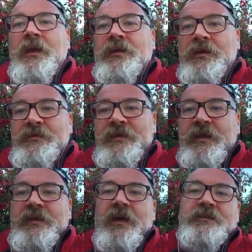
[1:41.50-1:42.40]
use the
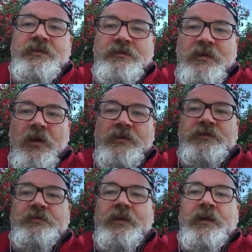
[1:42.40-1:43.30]
index, use the
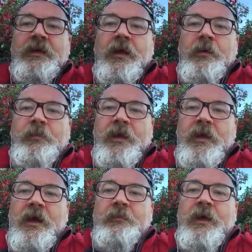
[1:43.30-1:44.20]
glossary, pick
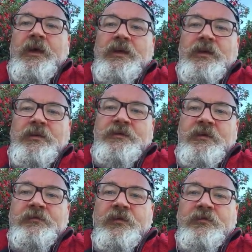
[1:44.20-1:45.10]
it up, use
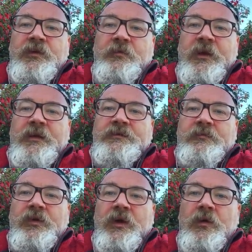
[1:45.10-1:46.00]
it for a few minutes
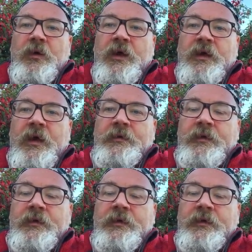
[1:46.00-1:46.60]
and put it away again.